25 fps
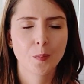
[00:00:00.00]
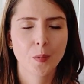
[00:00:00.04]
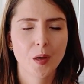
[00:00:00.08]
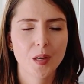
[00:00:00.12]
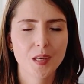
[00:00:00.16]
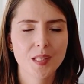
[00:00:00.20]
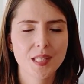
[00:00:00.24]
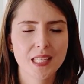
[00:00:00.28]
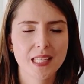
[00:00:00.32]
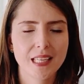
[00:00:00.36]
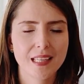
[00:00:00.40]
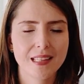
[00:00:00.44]

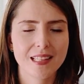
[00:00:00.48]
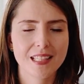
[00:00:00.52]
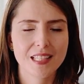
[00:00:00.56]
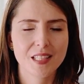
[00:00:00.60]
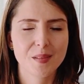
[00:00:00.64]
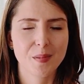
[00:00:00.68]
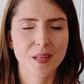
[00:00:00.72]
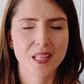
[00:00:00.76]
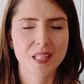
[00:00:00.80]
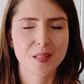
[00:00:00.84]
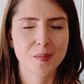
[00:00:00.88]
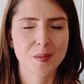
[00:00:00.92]
pausing at the
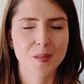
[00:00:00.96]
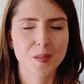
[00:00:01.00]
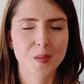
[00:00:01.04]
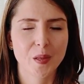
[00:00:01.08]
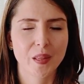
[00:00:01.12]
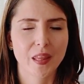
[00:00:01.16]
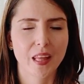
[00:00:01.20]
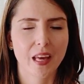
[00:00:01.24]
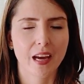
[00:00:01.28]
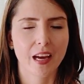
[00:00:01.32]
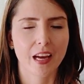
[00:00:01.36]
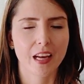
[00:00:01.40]
space
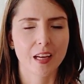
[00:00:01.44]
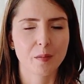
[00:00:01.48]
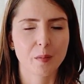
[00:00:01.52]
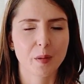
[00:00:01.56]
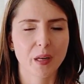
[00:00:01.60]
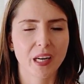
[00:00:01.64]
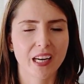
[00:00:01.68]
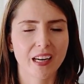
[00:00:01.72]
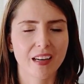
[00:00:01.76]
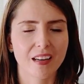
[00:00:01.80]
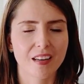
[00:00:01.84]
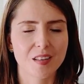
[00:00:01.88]
between the
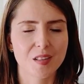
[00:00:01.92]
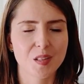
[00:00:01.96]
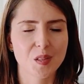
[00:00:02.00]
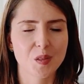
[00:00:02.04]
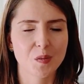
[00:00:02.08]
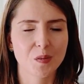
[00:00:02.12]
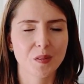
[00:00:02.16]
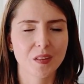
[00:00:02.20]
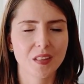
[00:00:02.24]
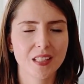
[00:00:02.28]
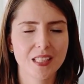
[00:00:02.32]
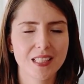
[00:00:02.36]

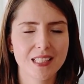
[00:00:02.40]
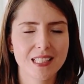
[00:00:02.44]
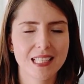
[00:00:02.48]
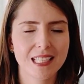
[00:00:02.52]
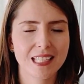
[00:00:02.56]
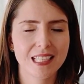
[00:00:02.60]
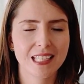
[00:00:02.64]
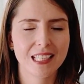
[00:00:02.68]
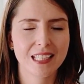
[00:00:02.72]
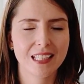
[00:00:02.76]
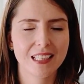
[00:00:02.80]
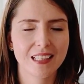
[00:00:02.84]
eyebrows, really
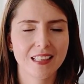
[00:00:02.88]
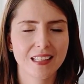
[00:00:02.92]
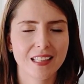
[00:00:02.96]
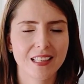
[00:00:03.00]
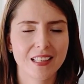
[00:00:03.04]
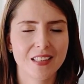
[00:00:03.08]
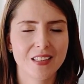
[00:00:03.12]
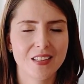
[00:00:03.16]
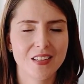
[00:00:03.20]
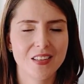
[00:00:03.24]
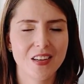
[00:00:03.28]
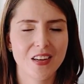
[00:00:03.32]

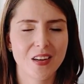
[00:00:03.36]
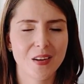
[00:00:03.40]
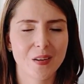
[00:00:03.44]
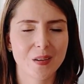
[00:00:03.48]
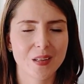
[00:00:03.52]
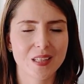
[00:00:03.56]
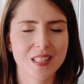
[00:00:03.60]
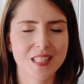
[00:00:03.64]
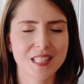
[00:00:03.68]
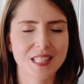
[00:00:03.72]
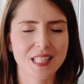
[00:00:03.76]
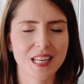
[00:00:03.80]
taking
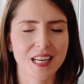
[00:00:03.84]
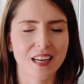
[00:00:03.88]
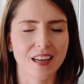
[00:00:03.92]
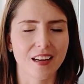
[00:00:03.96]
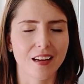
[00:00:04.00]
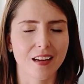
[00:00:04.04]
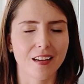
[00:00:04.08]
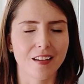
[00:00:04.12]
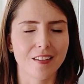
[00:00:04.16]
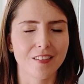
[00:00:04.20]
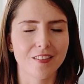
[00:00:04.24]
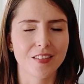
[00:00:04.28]
notice
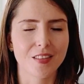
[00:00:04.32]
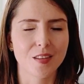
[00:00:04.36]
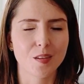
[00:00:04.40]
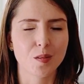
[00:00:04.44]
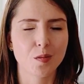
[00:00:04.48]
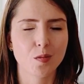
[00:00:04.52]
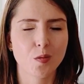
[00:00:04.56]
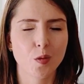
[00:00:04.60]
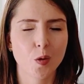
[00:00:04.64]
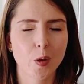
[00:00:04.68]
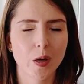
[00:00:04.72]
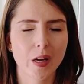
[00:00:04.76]
of the
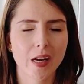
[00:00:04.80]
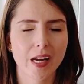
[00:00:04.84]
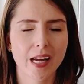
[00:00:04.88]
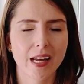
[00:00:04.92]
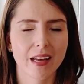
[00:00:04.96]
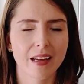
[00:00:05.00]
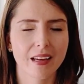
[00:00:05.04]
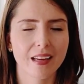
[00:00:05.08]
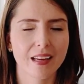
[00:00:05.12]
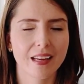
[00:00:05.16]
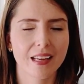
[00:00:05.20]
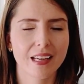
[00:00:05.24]

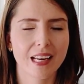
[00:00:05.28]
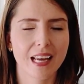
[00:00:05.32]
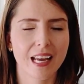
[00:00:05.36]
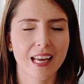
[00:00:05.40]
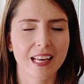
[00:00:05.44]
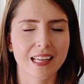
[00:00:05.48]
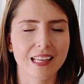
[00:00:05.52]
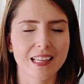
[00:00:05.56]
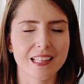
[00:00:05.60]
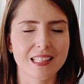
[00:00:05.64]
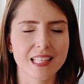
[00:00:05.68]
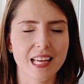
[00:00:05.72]
forehead,
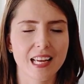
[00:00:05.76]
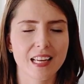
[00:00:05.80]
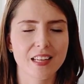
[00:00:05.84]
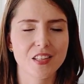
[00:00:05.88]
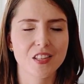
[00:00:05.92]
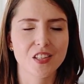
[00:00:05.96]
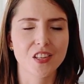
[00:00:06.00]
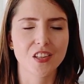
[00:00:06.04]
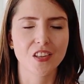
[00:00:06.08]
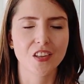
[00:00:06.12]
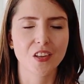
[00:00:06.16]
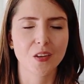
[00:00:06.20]
any
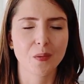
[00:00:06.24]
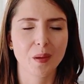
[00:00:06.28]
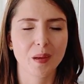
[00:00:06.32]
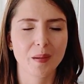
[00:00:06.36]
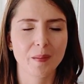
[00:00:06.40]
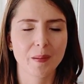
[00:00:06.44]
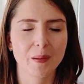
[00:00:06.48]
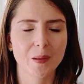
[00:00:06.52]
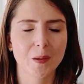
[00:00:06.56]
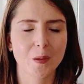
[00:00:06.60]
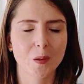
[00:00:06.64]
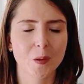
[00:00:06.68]
tension you may
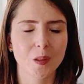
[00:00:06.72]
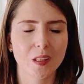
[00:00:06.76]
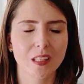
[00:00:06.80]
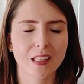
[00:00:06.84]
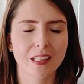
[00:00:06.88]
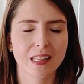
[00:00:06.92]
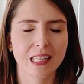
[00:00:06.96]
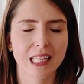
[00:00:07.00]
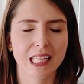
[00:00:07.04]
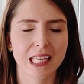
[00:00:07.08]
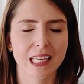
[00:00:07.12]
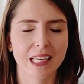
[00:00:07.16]
be
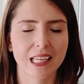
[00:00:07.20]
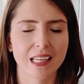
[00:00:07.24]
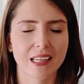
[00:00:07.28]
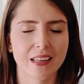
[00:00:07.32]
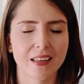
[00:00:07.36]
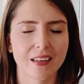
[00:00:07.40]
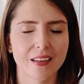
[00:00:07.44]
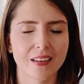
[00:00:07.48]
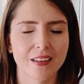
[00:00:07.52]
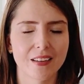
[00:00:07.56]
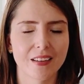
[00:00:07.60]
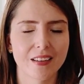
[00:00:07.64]
holding
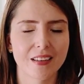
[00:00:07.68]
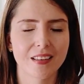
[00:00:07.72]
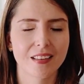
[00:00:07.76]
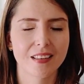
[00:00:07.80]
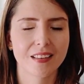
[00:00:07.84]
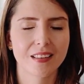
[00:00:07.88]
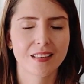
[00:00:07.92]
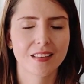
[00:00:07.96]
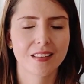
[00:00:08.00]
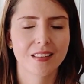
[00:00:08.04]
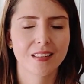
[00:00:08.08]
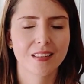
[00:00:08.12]
there.
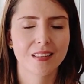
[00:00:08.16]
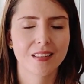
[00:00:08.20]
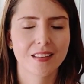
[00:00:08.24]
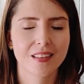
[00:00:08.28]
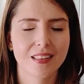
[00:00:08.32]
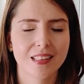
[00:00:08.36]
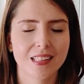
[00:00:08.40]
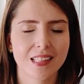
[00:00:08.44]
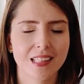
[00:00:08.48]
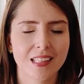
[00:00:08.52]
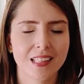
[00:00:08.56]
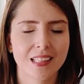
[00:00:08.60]

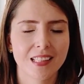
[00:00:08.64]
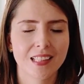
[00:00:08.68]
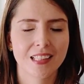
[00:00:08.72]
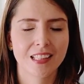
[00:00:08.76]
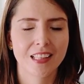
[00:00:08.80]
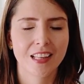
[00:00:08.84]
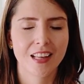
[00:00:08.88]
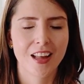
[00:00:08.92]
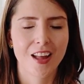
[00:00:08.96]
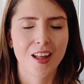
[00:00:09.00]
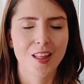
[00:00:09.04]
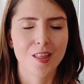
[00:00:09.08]

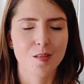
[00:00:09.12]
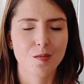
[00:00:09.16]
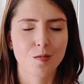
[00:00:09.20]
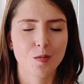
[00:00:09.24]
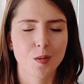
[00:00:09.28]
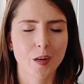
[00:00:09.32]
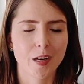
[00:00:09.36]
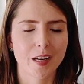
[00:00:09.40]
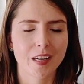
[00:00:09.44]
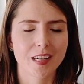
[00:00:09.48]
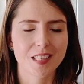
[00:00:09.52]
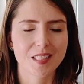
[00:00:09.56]

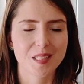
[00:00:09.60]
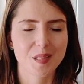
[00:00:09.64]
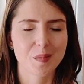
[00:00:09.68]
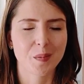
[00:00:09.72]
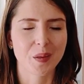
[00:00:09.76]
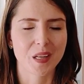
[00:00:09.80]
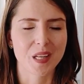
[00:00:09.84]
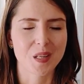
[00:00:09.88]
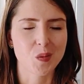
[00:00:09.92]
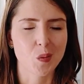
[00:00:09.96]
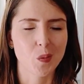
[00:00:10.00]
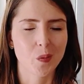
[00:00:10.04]
Forehead is a
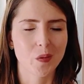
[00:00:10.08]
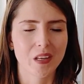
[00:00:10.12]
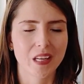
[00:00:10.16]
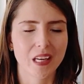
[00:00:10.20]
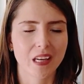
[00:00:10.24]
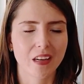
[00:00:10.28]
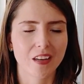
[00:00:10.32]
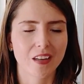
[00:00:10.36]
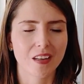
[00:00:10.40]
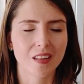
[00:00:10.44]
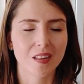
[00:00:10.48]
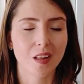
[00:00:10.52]
place where we
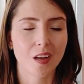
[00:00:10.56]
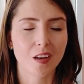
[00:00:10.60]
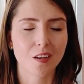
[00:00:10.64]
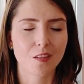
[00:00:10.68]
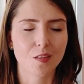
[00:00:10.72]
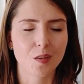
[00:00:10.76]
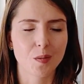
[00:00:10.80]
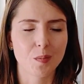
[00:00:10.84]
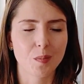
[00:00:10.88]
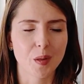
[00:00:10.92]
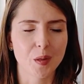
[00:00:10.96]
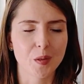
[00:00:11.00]
carry a lot of
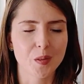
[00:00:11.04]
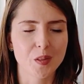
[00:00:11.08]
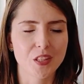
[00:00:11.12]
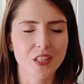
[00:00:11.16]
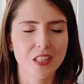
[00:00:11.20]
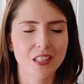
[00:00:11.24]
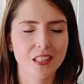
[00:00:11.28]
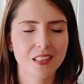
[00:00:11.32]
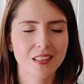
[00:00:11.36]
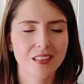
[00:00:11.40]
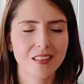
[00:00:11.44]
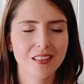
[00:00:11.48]

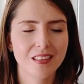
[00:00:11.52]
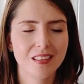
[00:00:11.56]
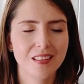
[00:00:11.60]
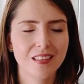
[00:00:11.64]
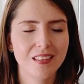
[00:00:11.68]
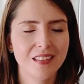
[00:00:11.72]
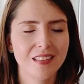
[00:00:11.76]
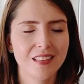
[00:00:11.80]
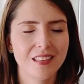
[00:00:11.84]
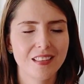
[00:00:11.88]
emotion.